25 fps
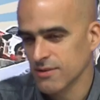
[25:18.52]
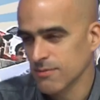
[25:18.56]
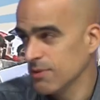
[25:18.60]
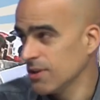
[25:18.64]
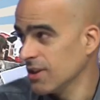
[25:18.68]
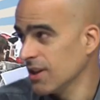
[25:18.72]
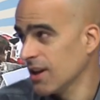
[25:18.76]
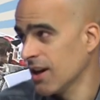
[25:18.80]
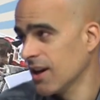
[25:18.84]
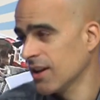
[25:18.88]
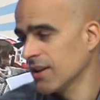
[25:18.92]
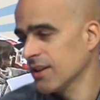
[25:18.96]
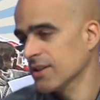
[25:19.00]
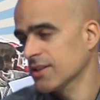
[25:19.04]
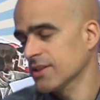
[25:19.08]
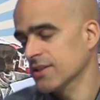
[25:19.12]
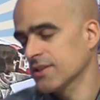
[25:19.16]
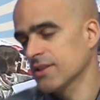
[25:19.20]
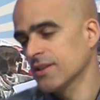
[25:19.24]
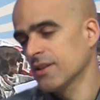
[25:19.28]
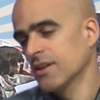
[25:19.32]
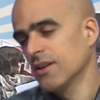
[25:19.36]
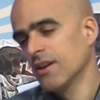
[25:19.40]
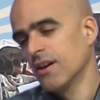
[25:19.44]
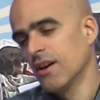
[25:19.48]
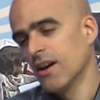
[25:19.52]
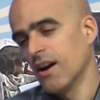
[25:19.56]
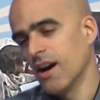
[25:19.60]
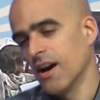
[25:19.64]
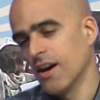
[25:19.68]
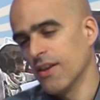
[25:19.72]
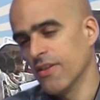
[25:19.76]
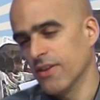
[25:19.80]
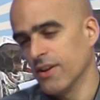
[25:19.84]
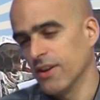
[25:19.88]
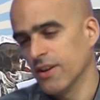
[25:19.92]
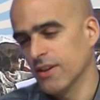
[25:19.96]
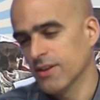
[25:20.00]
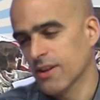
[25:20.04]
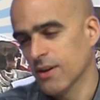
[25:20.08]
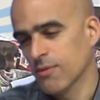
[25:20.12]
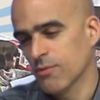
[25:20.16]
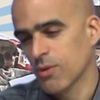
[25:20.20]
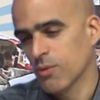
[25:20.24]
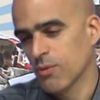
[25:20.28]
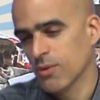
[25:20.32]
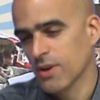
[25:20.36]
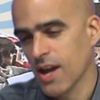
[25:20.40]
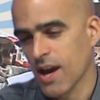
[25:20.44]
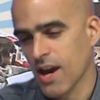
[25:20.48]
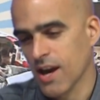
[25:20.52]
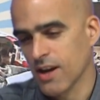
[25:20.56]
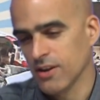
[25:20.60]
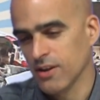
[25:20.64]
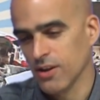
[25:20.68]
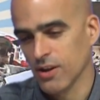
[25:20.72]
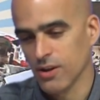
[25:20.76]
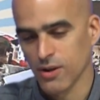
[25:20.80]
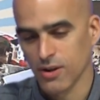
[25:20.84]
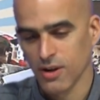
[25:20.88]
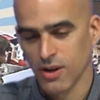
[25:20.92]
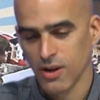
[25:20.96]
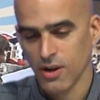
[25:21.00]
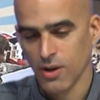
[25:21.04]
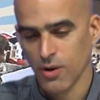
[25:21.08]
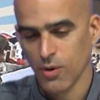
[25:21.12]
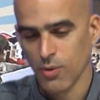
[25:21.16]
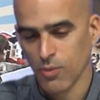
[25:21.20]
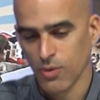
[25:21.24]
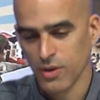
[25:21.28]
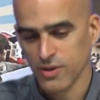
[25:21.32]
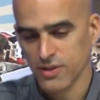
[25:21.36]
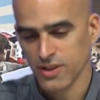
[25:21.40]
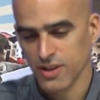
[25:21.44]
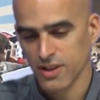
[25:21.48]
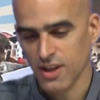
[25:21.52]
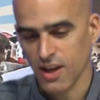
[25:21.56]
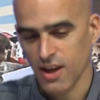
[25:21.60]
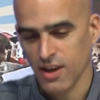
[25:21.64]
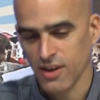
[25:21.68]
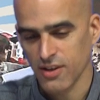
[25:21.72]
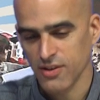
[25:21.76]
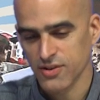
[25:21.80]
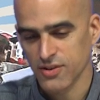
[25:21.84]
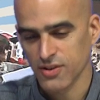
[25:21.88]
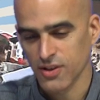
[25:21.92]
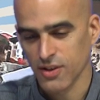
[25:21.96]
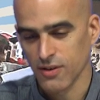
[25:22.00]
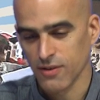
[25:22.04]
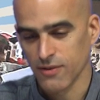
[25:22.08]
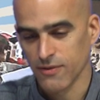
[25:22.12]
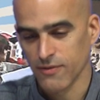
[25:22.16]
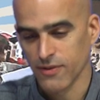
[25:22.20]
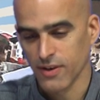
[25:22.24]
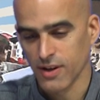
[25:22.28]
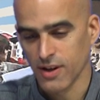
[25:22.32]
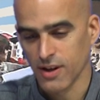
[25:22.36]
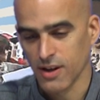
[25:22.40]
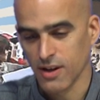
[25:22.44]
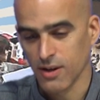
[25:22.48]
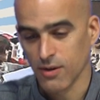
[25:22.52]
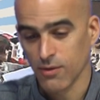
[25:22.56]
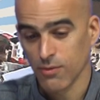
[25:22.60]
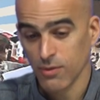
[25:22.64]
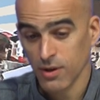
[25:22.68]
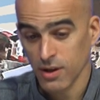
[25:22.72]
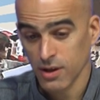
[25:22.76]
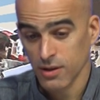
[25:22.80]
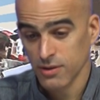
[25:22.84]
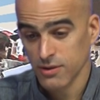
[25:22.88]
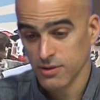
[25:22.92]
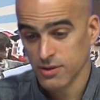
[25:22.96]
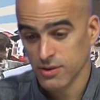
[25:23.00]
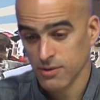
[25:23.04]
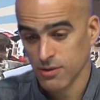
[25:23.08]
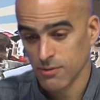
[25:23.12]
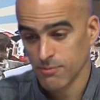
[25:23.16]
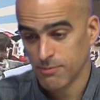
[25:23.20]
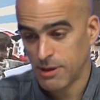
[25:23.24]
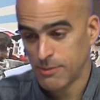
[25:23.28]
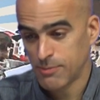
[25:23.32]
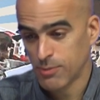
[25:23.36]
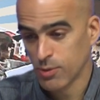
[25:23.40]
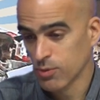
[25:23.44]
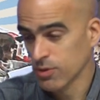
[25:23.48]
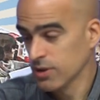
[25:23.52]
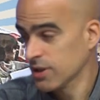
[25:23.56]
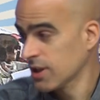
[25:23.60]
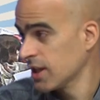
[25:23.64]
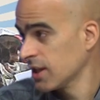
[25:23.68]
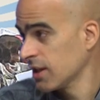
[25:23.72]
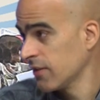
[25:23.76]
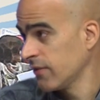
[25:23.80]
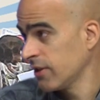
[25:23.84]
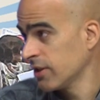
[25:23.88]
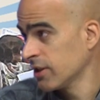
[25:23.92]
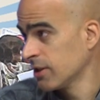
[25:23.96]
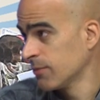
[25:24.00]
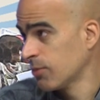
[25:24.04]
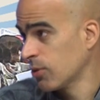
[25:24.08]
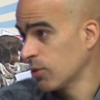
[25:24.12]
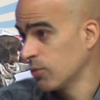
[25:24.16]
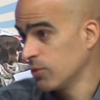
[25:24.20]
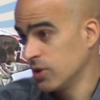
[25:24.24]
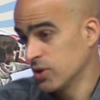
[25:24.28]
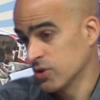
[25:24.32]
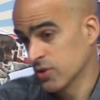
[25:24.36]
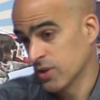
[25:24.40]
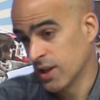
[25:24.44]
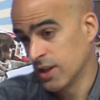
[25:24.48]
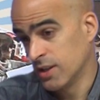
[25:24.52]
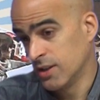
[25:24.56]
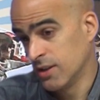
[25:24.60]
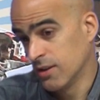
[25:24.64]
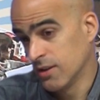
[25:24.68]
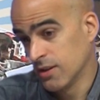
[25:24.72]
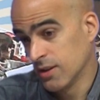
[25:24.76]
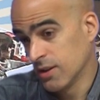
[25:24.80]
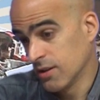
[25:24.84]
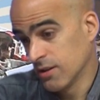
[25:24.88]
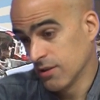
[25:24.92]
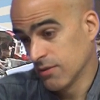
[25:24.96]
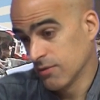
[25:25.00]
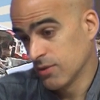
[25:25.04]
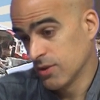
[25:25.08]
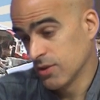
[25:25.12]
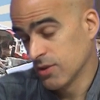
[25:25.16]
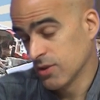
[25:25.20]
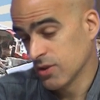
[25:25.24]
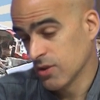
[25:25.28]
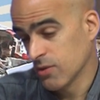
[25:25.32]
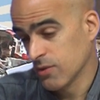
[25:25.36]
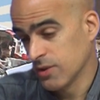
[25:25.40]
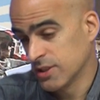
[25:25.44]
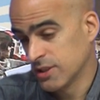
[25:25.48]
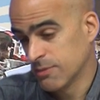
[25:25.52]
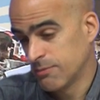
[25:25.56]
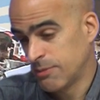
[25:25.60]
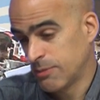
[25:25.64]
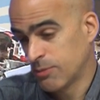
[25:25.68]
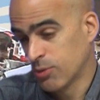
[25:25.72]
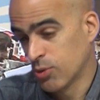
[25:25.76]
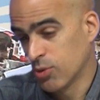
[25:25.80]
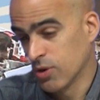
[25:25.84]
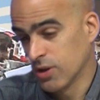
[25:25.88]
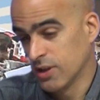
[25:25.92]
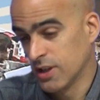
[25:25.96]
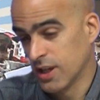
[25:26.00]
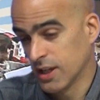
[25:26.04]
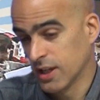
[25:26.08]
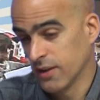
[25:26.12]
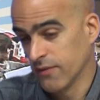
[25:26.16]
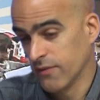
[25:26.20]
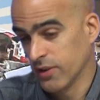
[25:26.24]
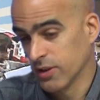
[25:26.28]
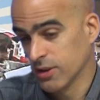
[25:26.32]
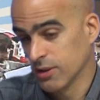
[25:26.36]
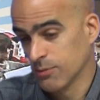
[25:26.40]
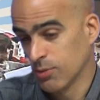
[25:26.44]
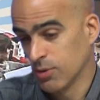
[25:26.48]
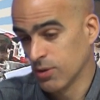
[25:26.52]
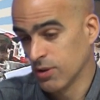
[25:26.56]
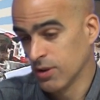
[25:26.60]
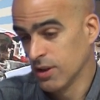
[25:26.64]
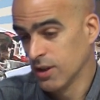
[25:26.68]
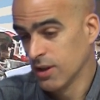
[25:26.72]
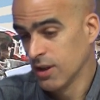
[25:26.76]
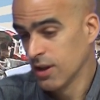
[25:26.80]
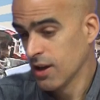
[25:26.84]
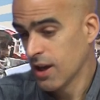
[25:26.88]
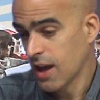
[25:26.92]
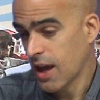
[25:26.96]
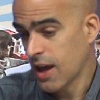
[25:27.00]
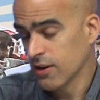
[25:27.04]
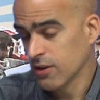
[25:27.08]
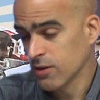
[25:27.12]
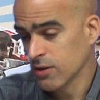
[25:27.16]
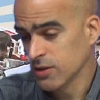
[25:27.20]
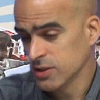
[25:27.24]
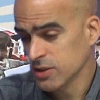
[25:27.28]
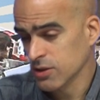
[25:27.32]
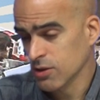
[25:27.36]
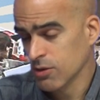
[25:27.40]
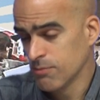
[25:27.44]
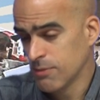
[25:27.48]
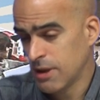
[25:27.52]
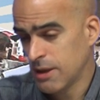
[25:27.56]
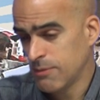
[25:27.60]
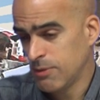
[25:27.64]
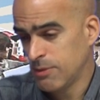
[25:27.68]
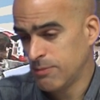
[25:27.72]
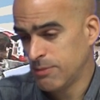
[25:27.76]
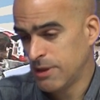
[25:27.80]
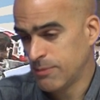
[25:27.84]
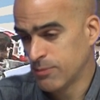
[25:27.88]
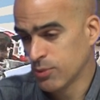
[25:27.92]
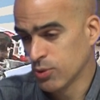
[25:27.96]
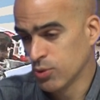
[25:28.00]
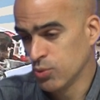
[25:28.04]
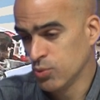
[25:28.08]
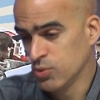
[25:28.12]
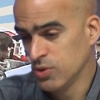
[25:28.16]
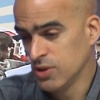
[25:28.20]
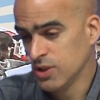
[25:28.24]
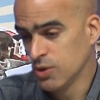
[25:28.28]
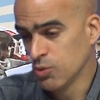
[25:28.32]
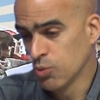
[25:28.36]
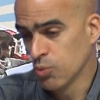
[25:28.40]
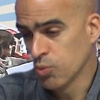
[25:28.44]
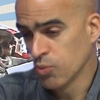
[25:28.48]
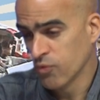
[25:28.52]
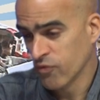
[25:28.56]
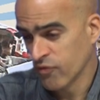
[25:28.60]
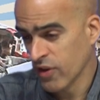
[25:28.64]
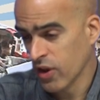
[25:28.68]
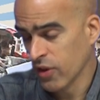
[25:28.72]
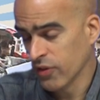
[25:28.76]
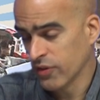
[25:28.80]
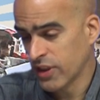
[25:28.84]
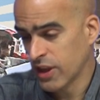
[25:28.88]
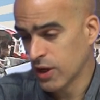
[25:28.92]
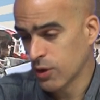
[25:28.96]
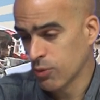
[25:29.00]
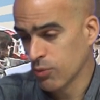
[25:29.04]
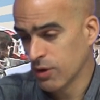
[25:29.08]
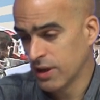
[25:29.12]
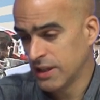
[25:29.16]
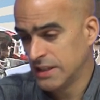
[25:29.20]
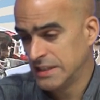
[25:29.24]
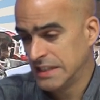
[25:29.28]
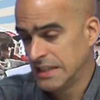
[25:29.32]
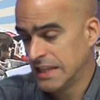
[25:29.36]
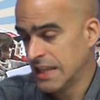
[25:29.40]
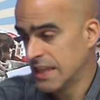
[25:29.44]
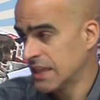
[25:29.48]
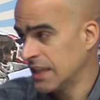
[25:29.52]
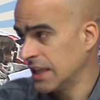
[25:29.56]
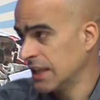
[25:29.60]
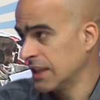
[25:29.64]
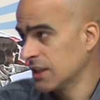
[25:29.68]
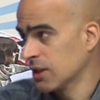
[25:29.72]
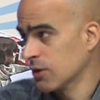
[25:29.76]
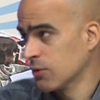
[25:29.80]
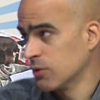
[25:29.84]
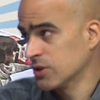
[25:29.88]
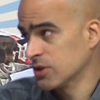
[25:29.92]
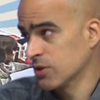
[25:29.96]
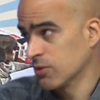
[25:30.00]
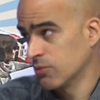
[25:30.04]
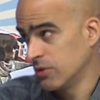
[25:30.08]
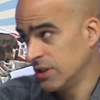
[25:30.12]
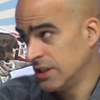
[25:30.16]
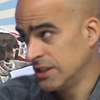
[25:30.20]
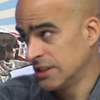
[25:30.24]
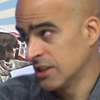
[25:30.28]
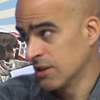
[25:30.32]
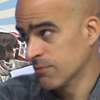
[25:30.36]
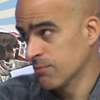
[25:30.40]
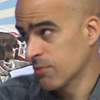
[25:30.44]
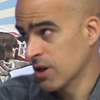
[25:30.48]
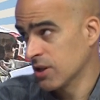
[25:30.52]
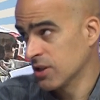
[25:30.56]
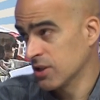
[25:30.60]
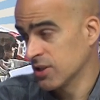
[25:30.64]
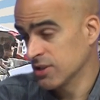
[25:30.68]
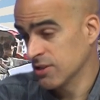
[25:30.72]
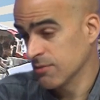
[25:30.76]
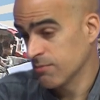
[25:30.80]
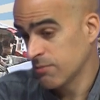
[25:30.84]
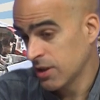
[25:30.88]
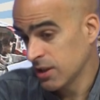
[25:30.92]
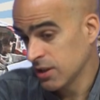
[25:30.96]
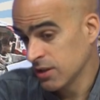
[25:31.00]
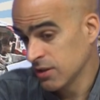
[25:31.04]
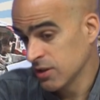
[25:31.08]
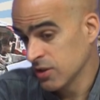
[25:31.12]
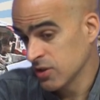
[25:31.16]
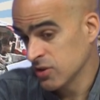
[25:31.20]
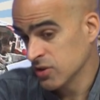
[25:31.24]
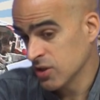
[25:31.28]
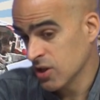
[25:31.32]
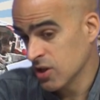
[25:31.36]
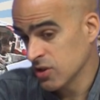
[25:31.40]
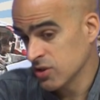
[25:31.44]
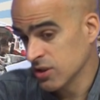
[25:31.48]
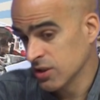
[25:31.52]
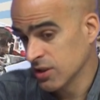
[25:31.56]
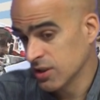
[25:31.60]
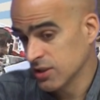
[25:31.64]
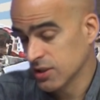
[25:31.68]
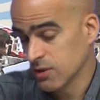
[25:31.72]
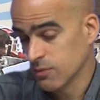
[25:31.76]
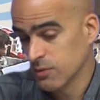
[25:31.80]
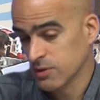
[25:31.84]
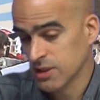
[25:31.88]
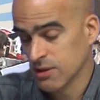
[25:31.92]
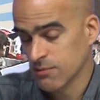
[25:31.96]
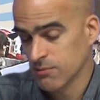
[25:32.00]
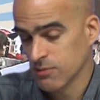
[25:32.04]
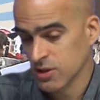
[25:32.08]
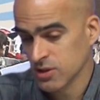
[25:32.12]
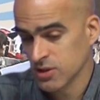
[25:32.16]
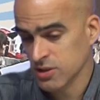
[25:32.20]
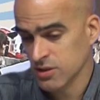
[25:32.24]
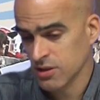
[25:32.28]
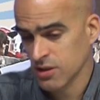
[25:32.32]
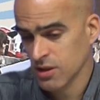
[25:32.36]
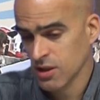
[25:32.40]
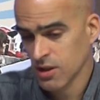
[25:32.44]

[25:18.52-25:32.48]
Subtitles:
be honest, I think that what we had here was a case of, certain people were not available. We tried, there's always some people who are not available, And also maybe people who felt that way didn't think there was a reason to participate in the discussion because there wasn't much.